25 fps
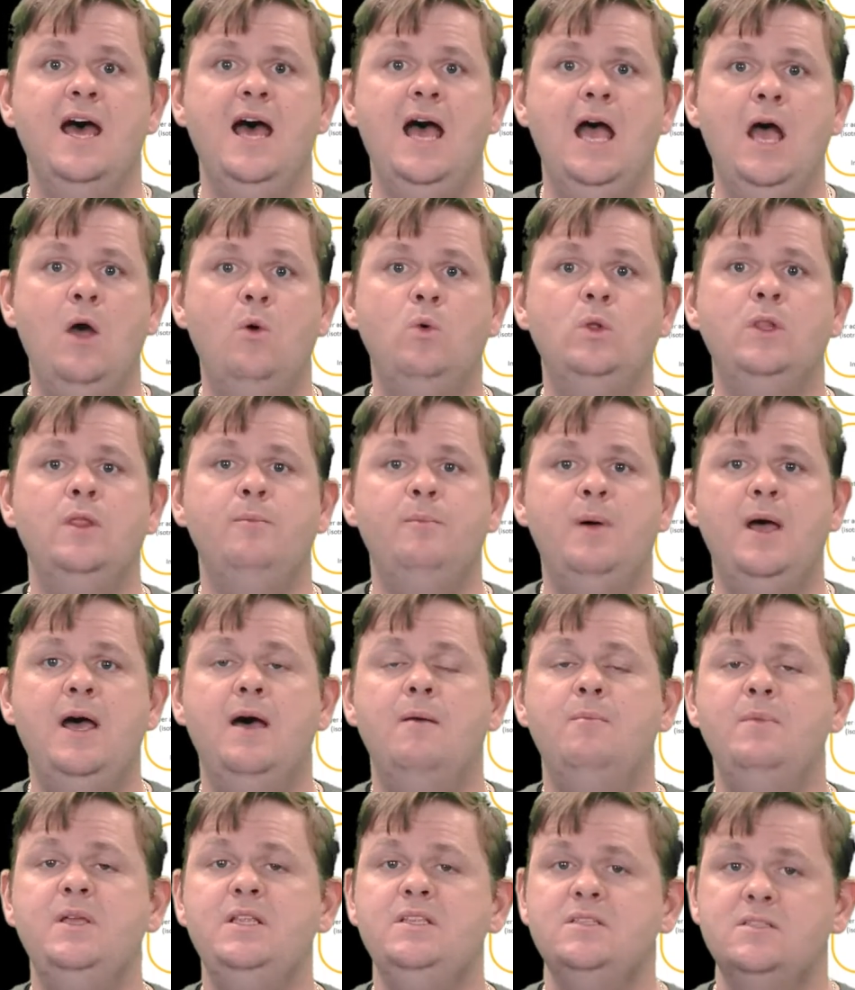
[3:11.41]
How will the
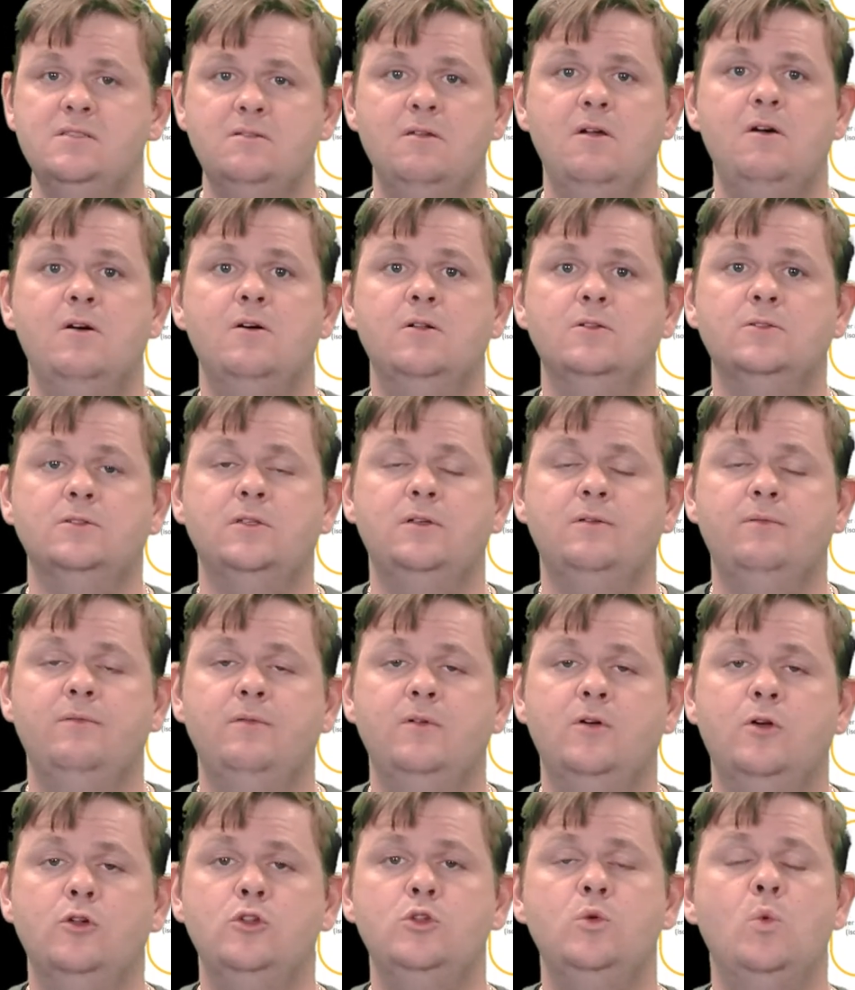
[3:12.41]
part be installed?
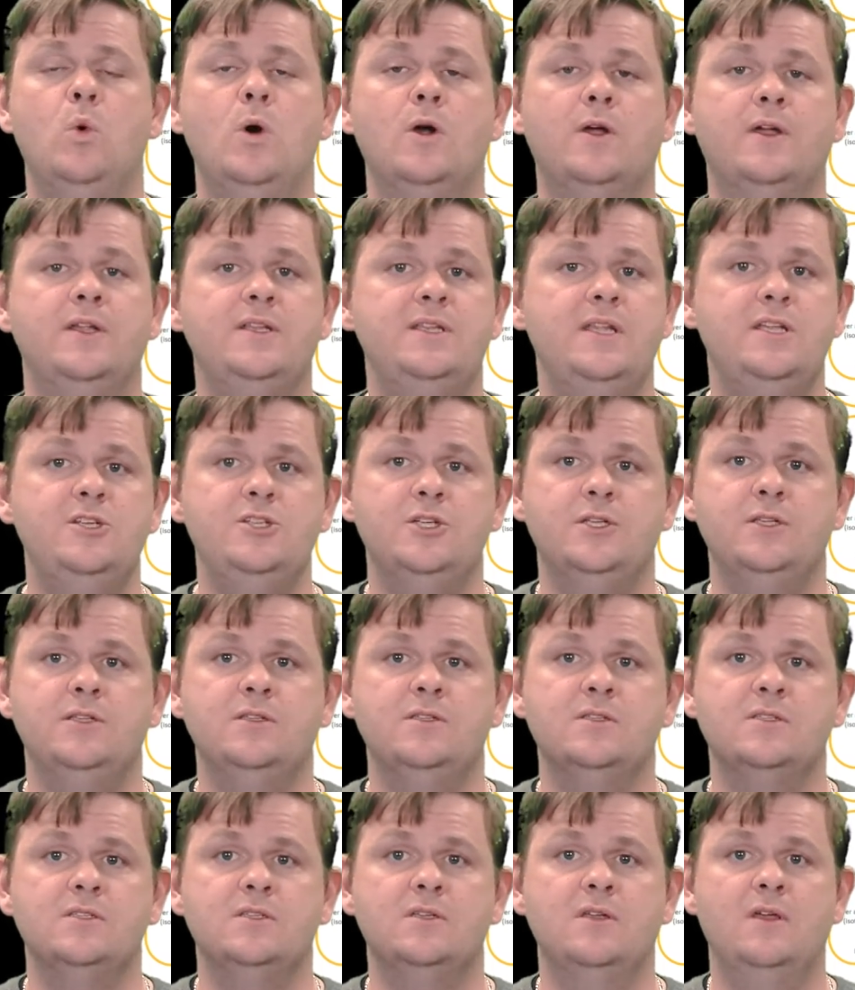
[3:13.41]
Under what
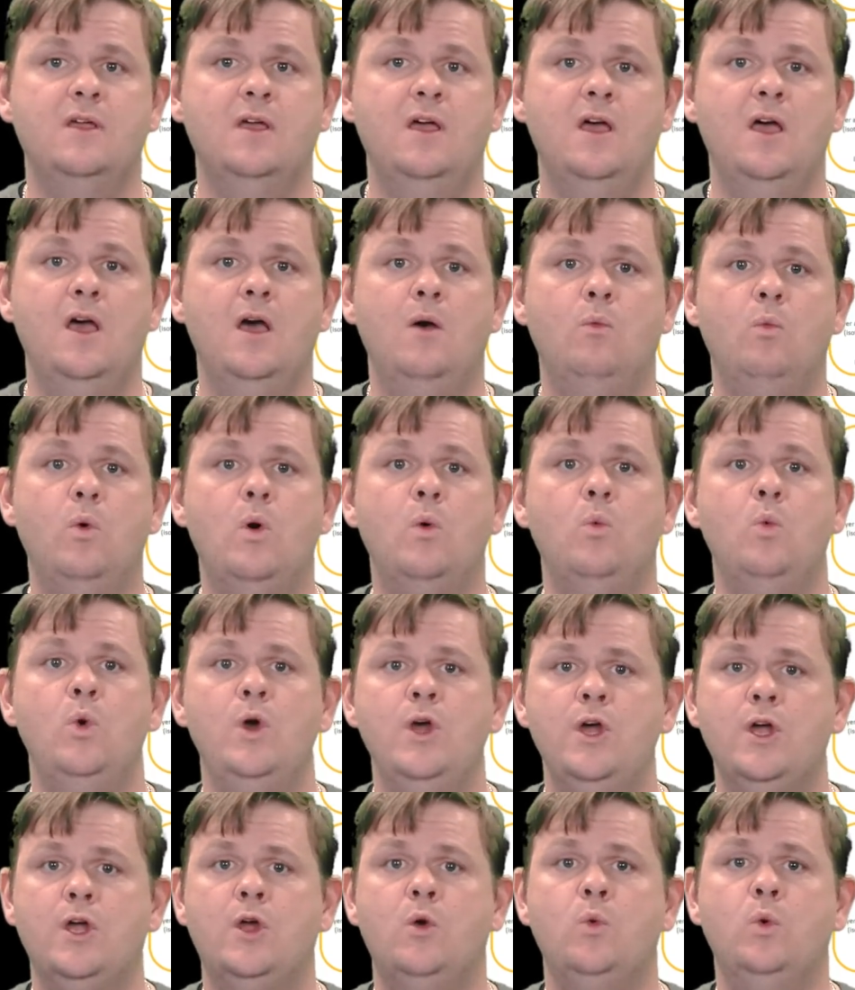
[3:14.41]
conditions? What
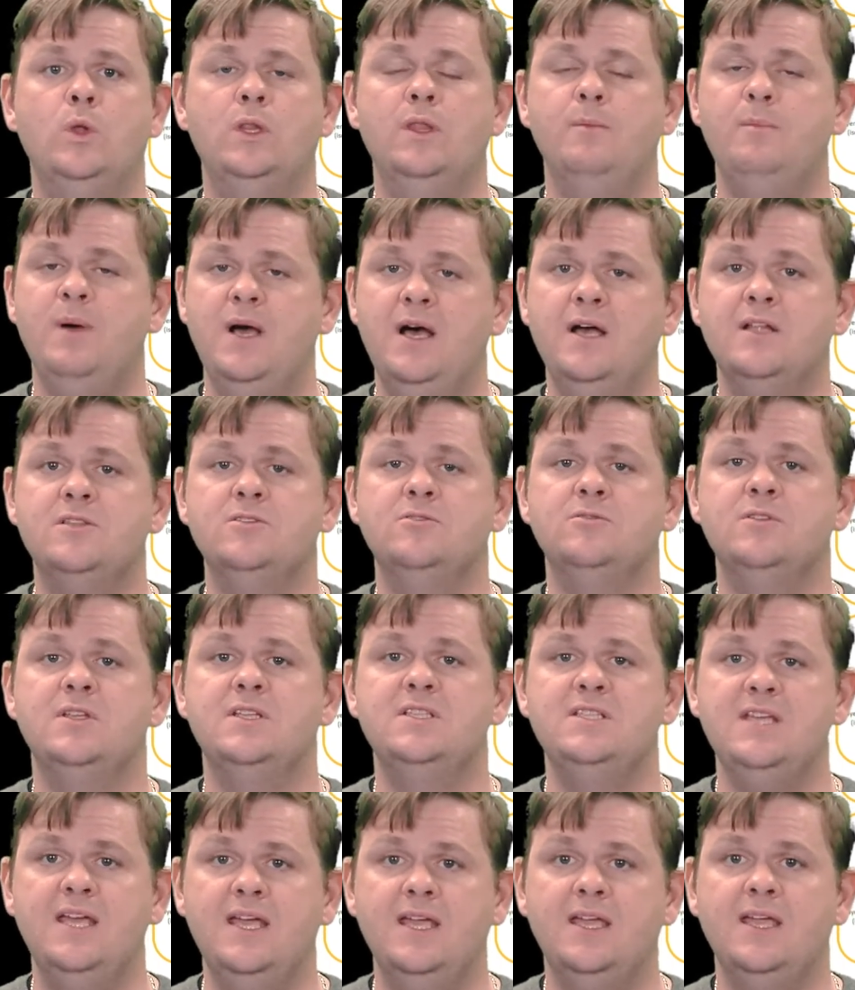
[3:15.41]
work will the part
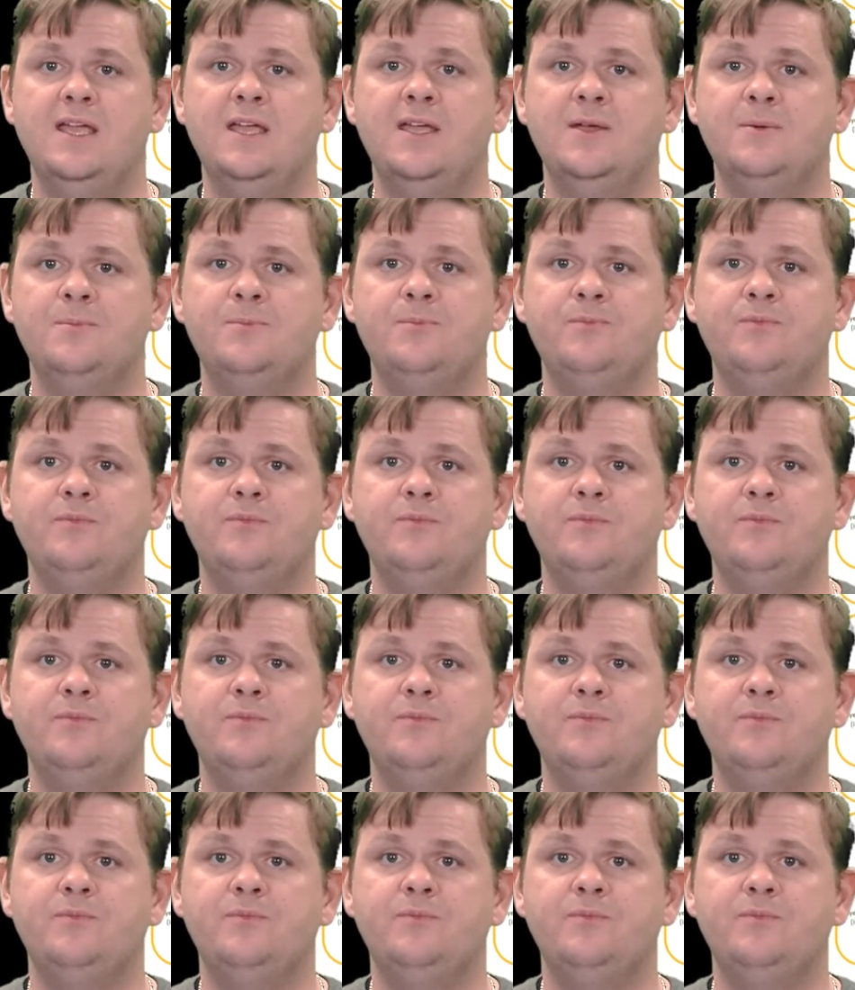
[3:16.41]
undertake?